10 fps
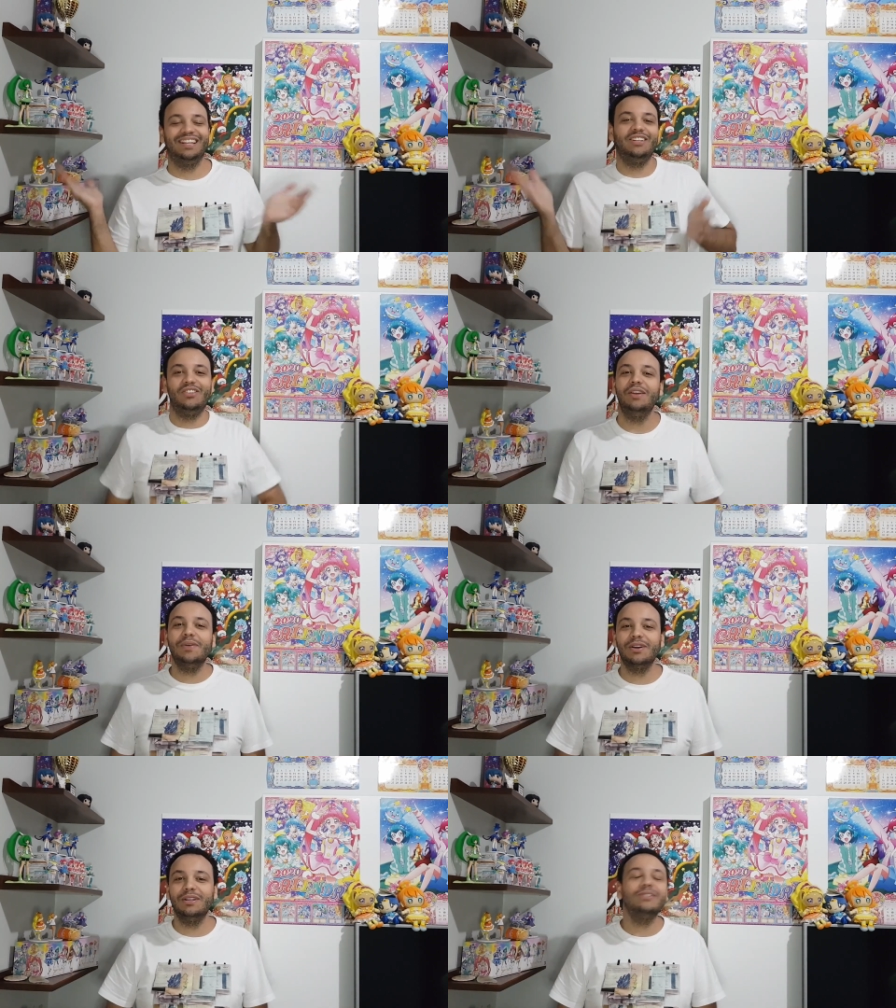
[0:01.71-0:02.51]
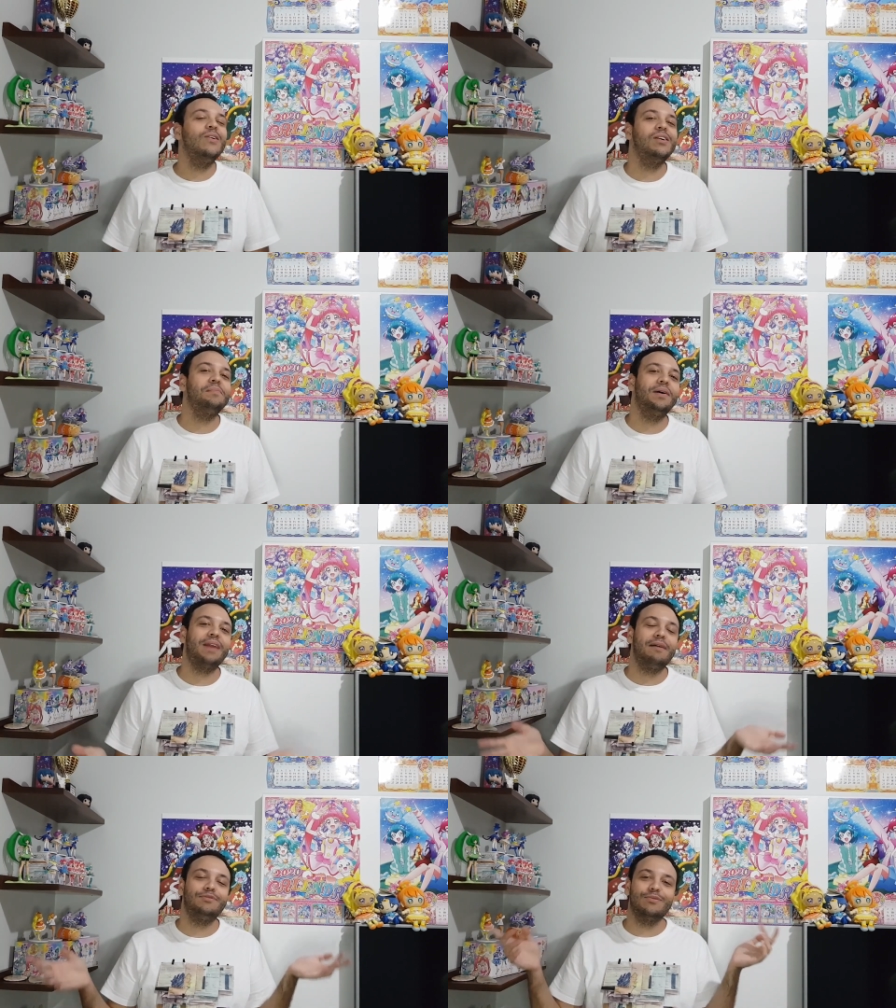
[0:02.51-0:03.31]
and today we're going to talk about
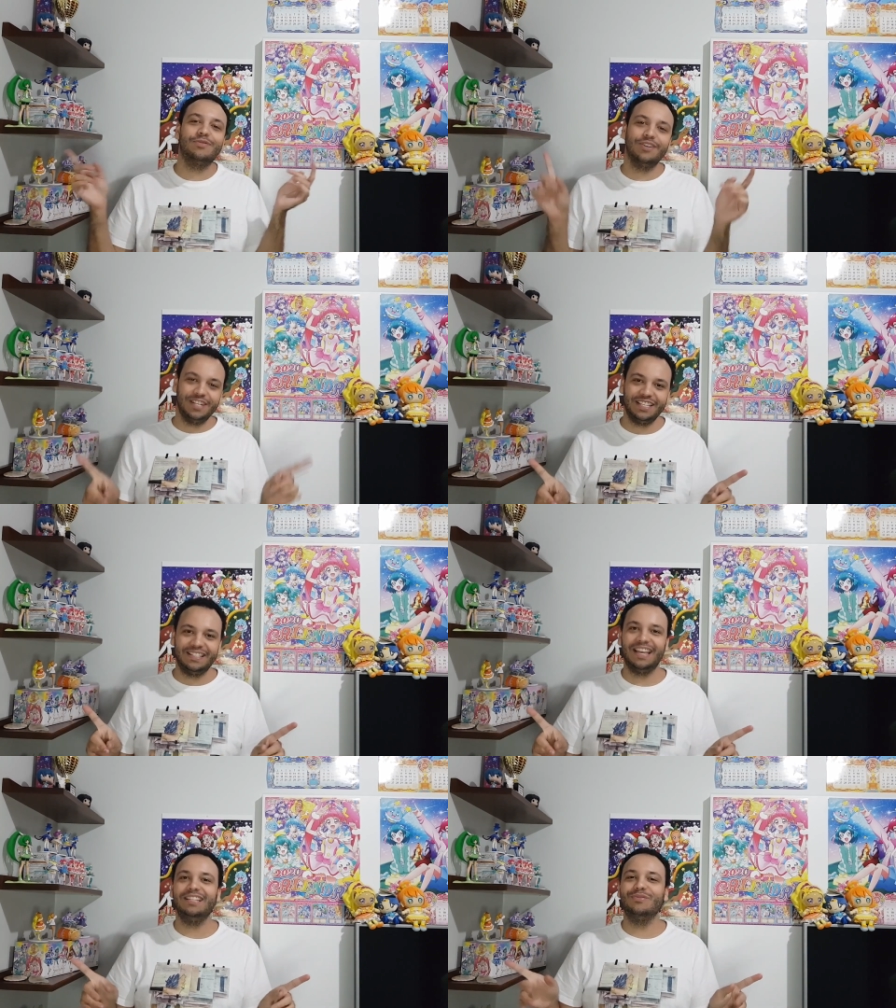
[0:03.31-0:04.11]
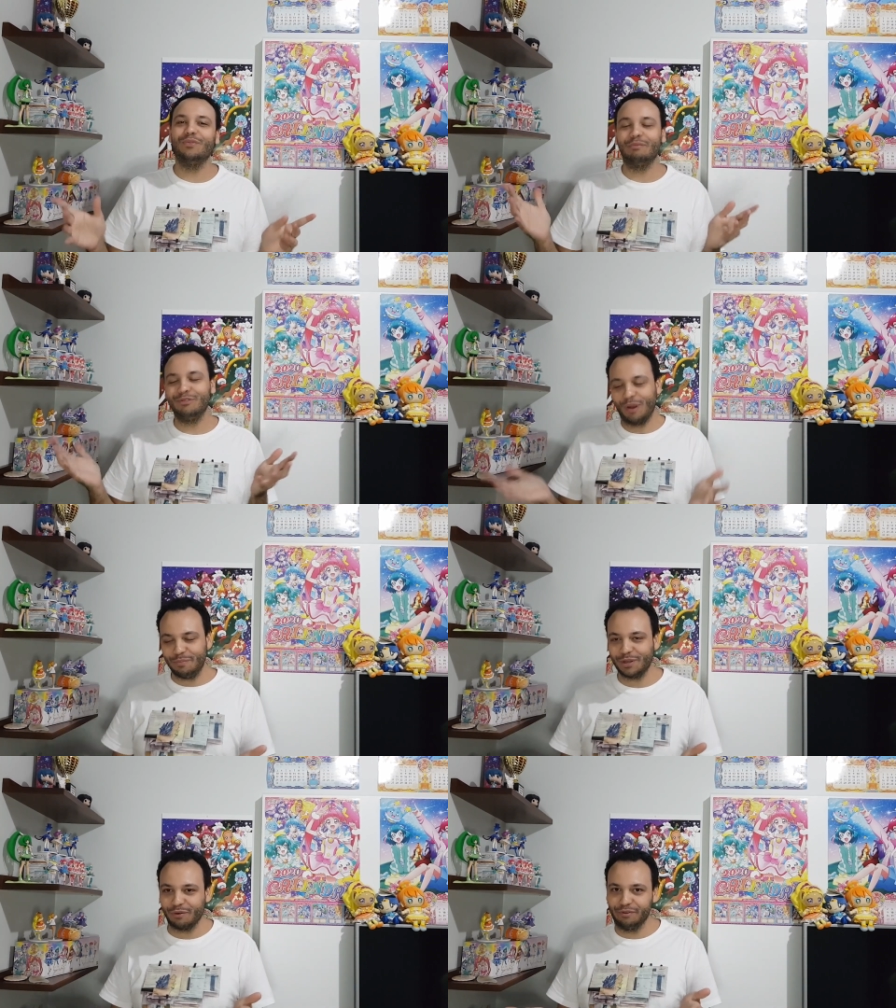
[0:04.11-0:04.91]
episode 36 from
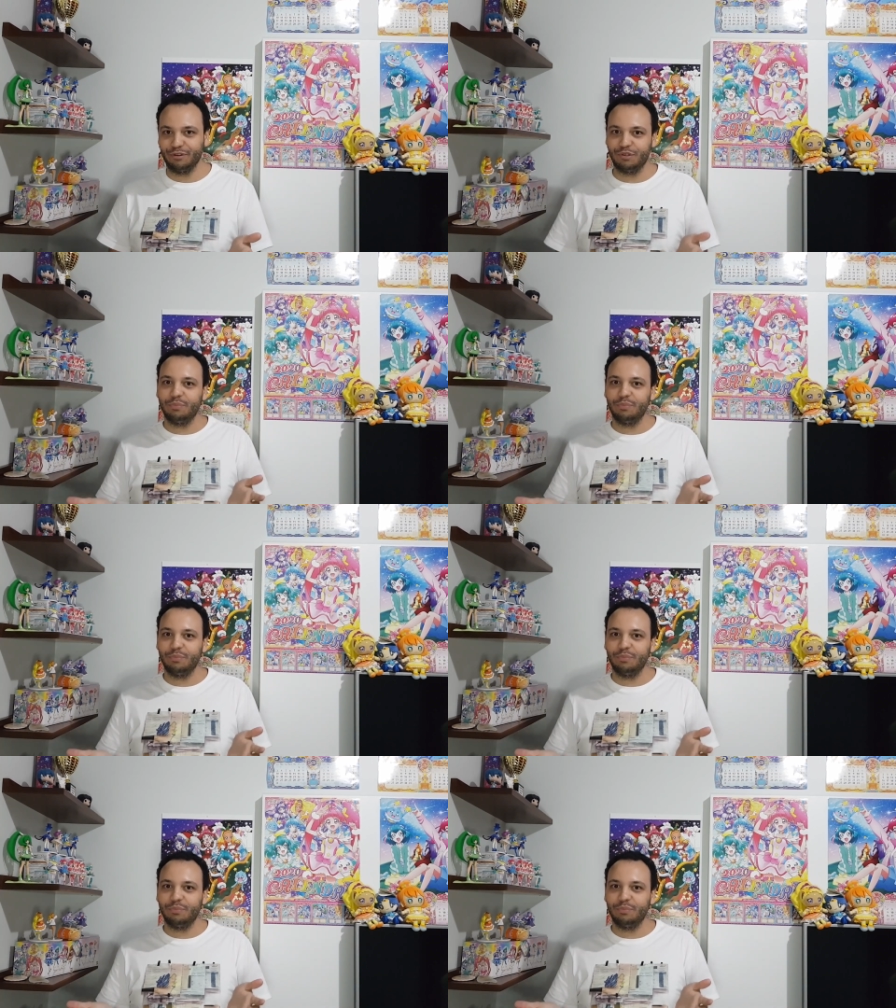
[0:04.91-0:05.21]
Tropical-Rouge!